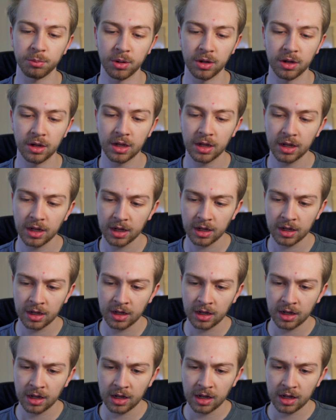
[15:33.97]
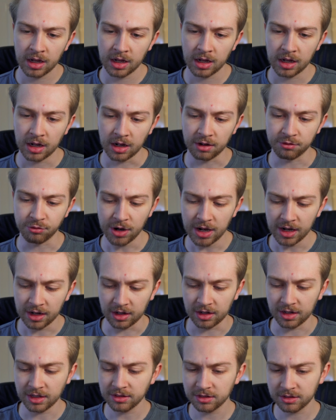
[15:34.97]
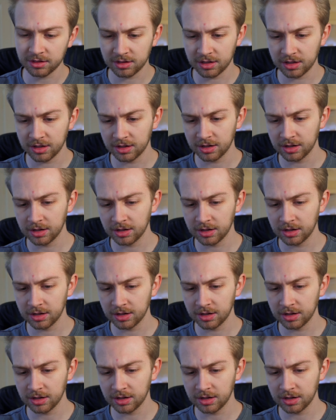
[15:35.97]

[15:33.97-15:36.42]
but I've realised